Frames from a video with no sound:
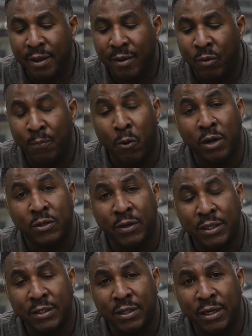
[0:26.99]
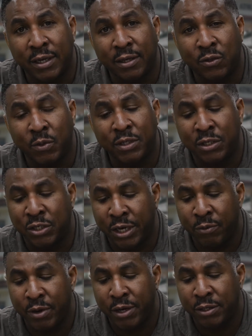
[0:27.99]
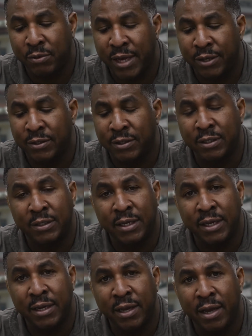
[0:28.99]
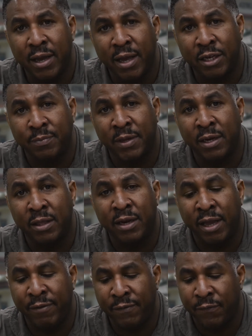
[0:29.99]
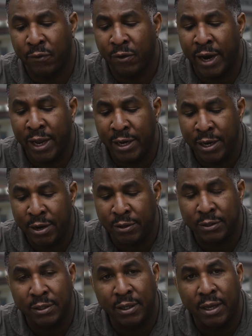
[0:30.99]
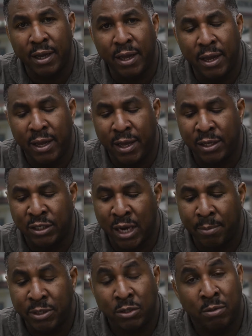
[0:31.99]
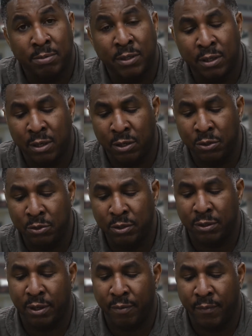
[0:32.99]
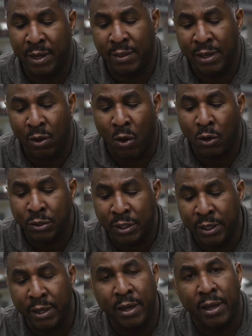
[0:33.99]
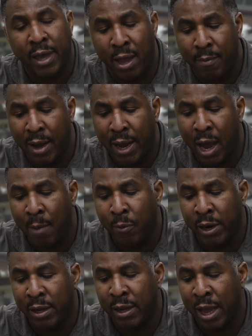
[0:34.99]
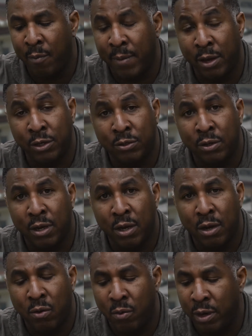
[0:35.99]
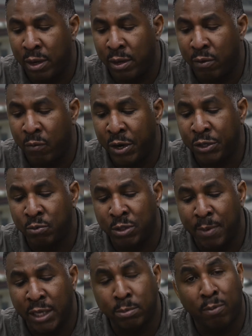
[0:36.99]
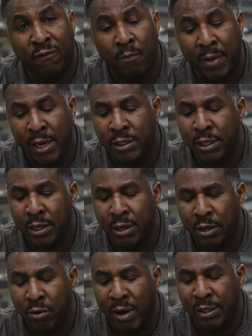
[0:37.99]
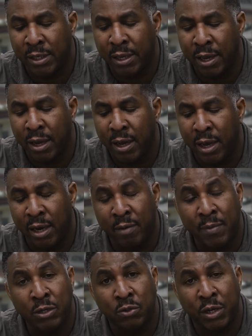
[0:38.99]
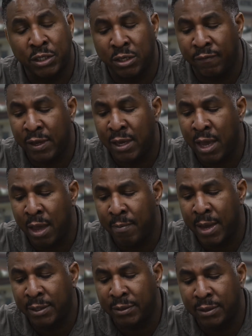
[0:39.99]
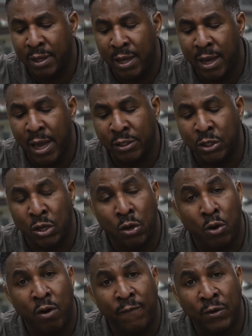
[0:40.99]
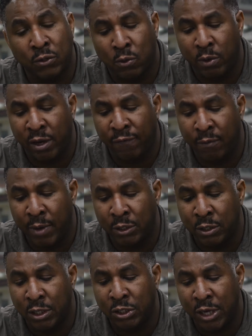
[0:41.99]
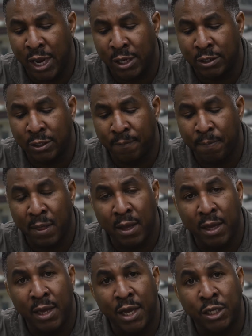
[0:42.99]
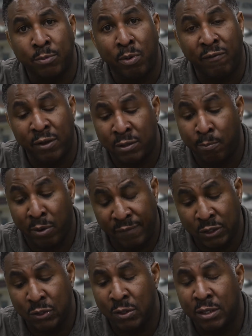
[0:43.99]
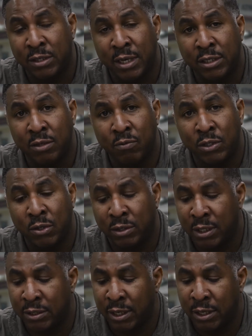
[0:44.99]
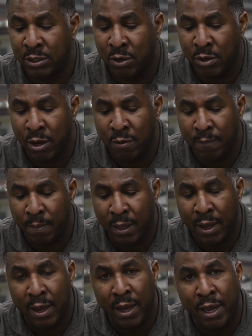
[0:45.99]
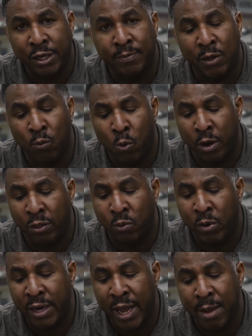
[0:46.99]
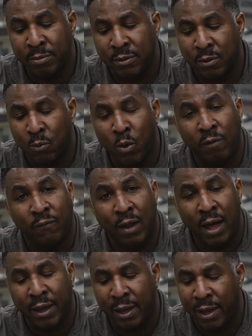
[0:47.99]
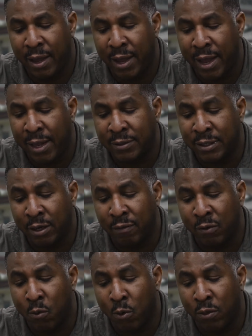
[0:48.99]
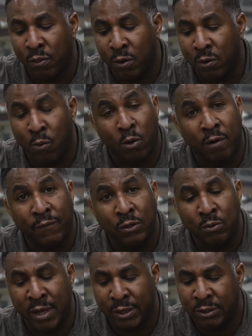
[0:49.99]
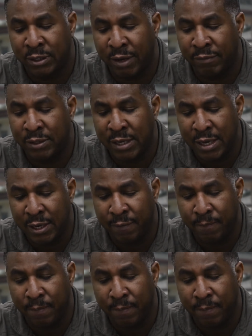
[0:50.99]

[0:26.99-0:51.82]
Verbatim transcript: reported to us 26 January 2016 and has been in the Navy for eight years. His job description includes being the alternate KMI Operating Account Manager where, where he is responsible for managing, directing, and administration of EKMS and secure official information exchange. His previous, previous duty station was USS San Antonio, and he's been awarded three NAMs, one FLOC, and Sailor of the Quarter third quarter for 2017.